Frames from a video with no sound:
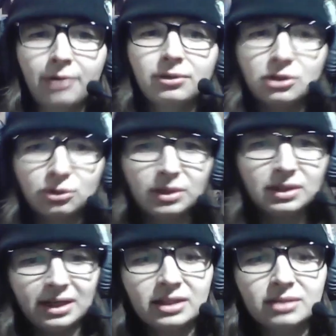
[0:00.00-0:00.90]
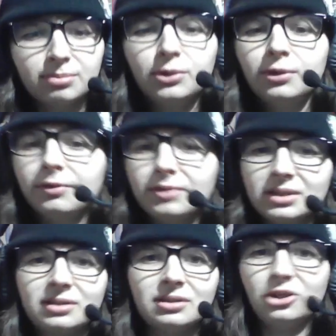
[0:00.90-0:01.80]
and doing dance
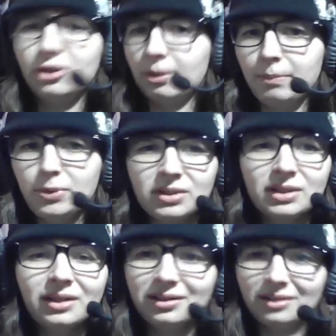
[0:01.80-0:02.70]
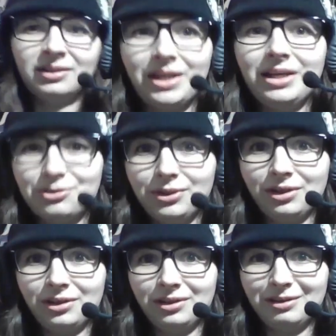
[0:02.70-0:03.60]
moves to the music. It's really
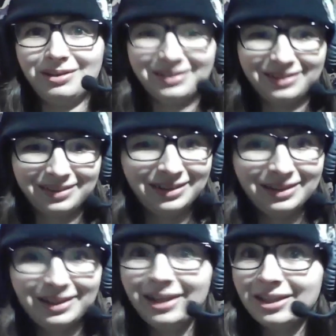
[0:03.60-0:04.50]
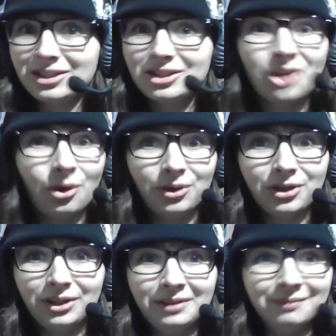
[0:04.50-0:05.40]
good. It's so
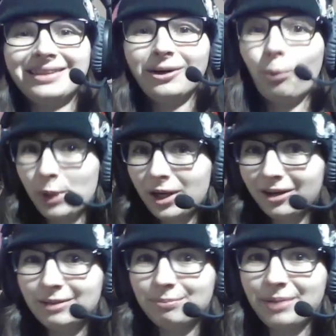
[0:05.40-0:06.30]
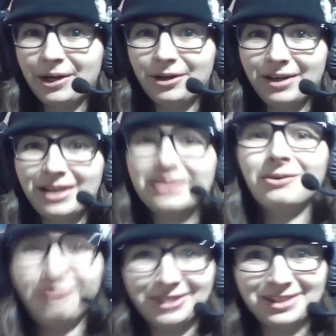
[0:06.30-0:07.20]
good. We are in paradise
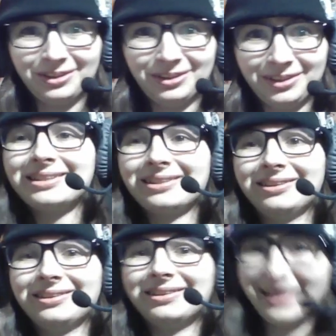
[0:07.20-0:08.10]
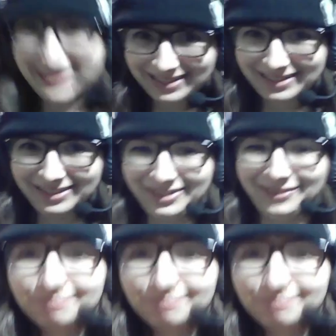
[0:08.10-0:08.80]
with Solar. So let's continue.